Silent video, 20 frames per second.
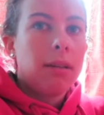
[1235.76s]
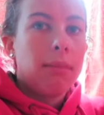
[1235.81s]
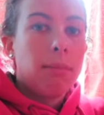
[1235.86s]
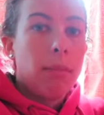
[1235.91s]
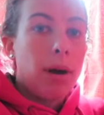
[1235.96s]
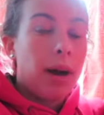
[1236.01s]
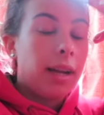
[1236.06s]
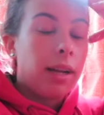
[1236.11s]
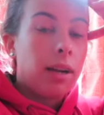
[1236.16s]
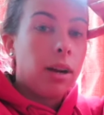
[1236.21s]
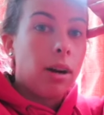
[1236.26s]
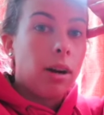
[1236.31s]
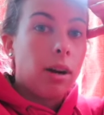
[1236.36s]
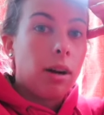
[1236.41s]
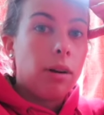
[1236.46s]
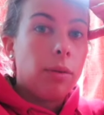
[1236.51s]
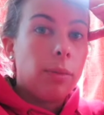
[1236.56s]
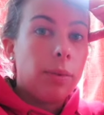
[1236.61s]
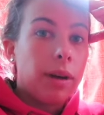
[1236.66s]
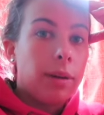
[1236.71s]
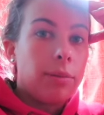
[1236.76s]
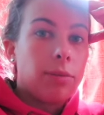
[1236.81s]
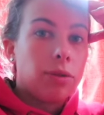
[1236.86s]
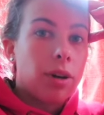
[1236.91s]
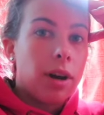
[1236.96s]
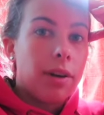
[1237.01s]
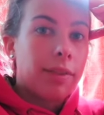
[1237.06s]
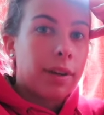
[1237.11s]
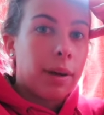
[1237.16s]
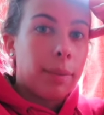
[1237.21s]
my car, when I'm
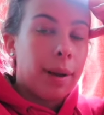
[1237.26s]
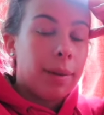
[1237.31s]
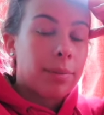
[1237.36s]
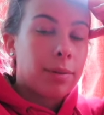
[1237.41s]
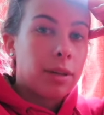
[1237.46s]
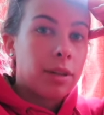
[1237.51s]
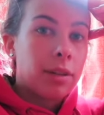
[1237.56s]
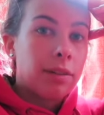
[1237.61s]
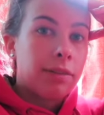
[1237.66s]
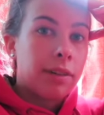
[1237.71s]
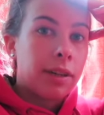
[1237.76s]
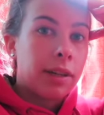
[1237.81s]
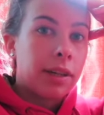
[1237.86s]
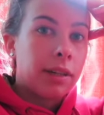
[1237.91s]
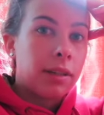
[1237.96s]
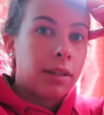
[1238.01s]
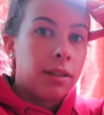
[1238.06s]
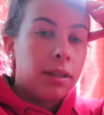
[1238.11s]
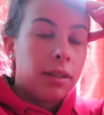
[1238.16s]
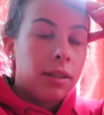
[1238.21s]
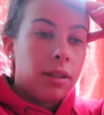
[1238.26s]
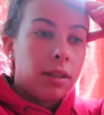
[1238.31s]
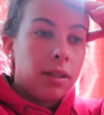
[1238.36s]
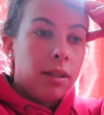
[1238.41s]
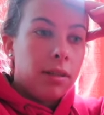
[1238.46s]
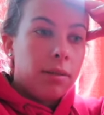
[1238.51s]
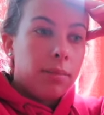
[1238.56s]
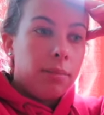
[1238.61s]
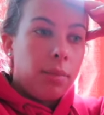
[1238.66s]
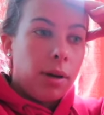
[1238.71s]
driving, I'm absolutely fine.
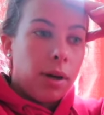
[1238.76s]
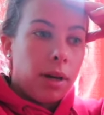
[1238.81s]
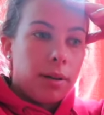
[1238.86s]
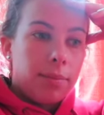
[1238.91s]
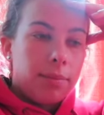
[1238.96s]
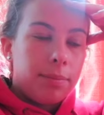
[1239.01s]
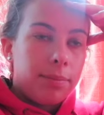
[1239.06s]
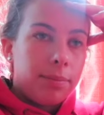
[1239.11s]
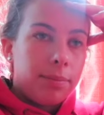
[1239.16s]
But